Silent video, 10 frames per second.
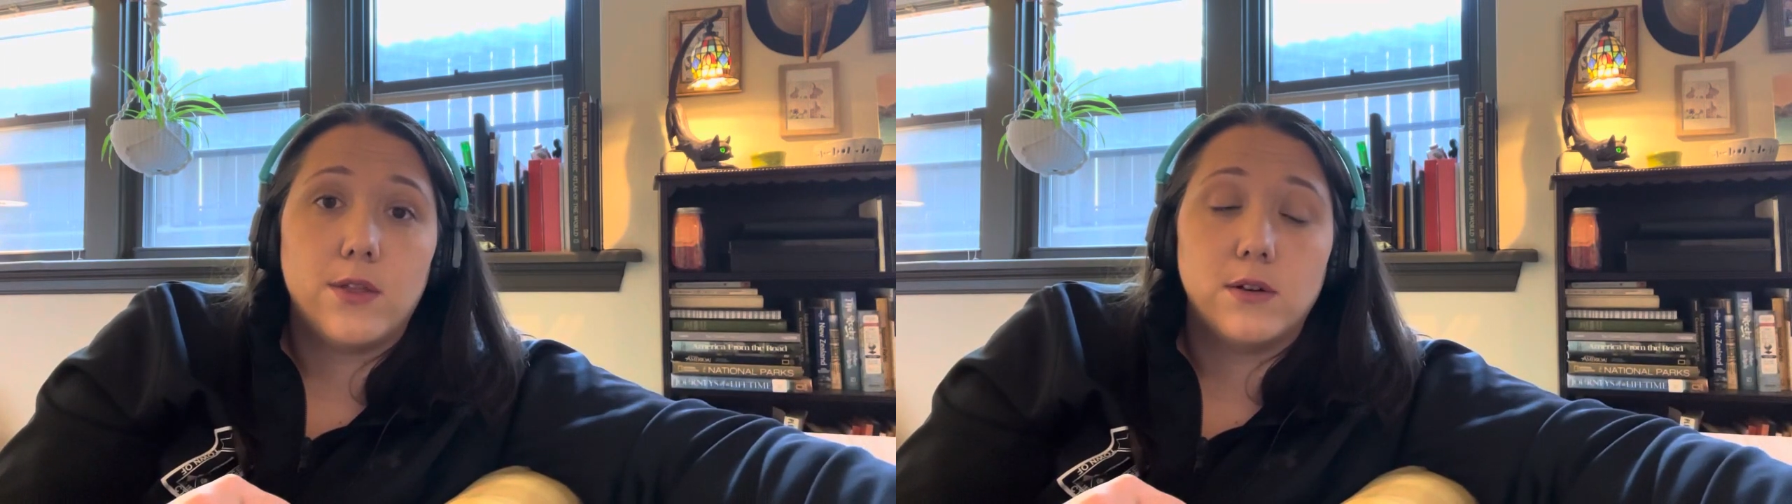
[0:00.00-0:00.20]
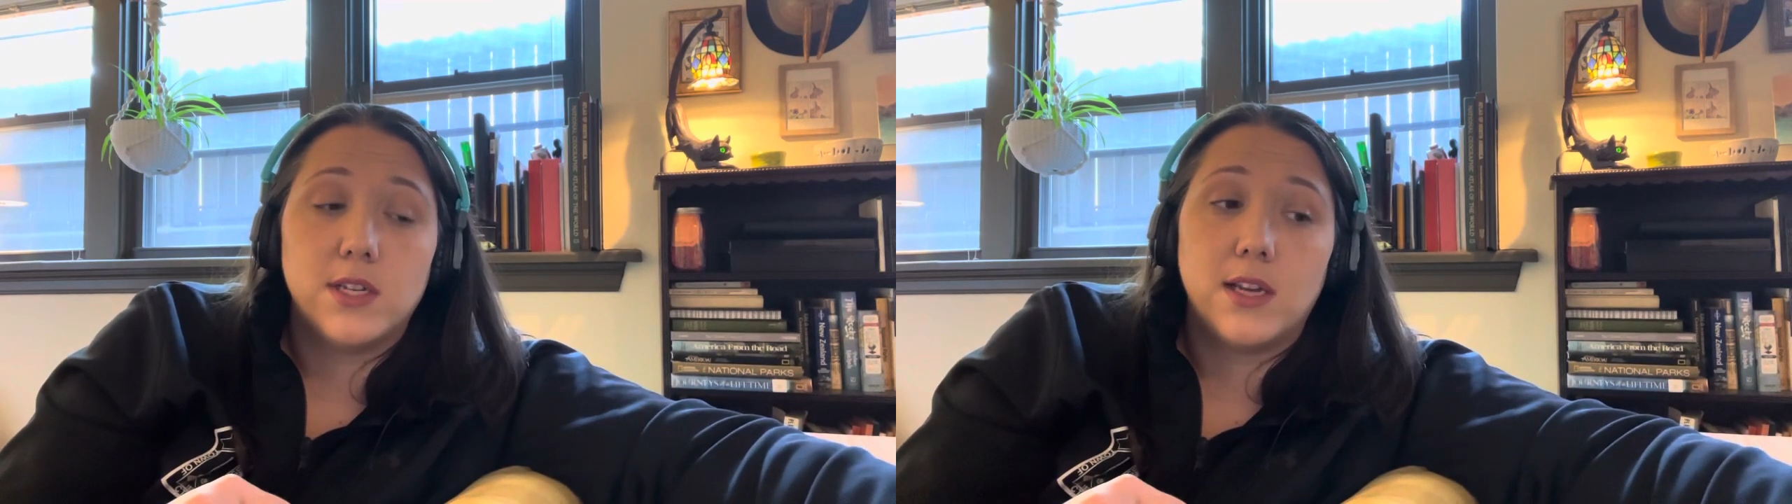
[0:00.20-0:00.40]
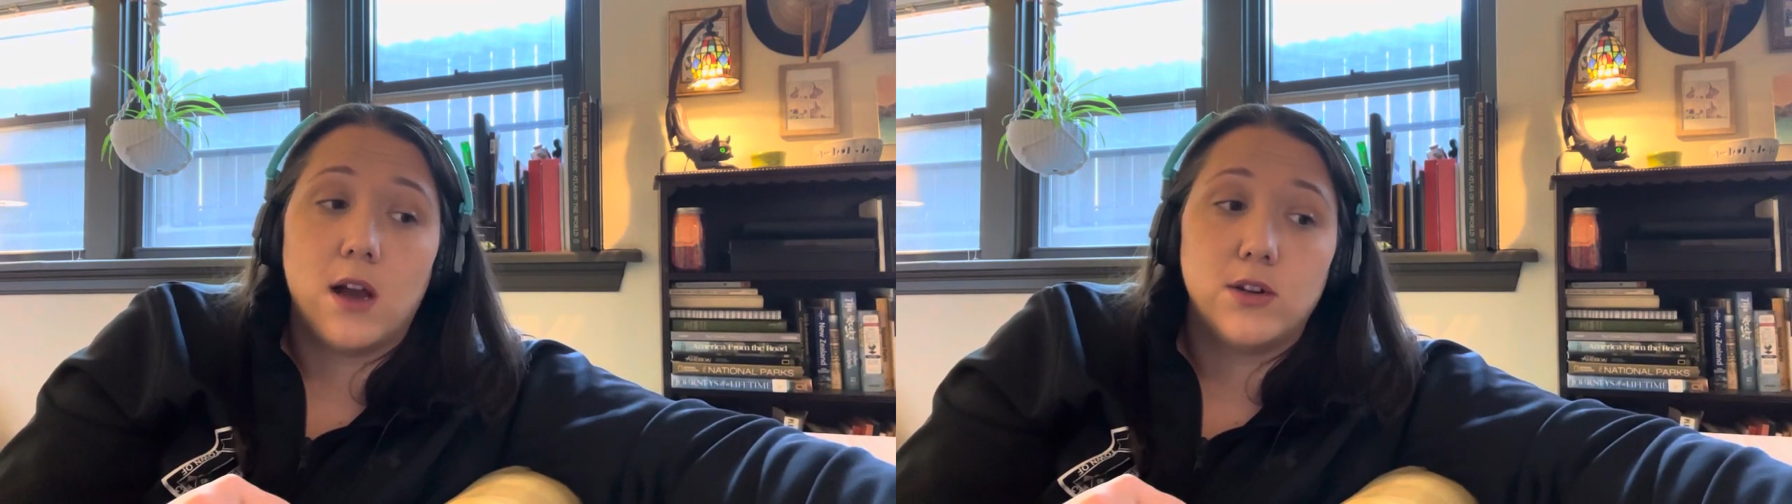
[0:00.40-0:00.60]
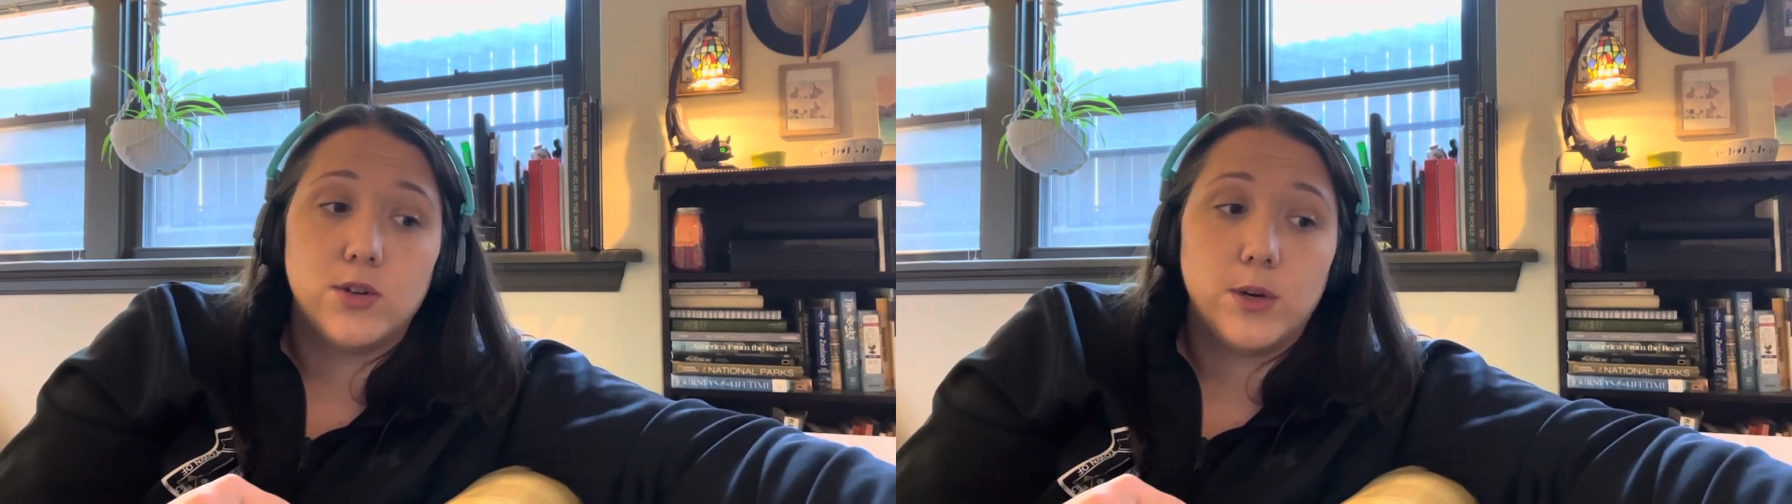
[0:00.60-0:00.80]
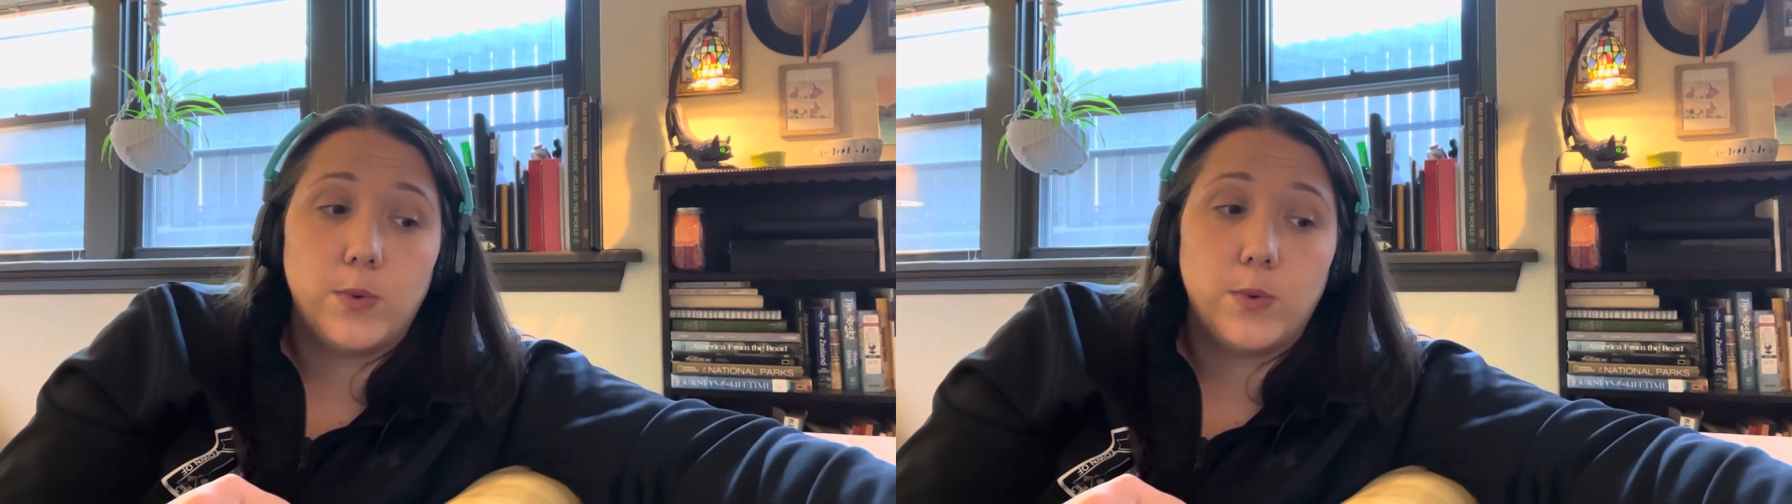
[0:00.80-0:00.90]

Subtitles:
1300,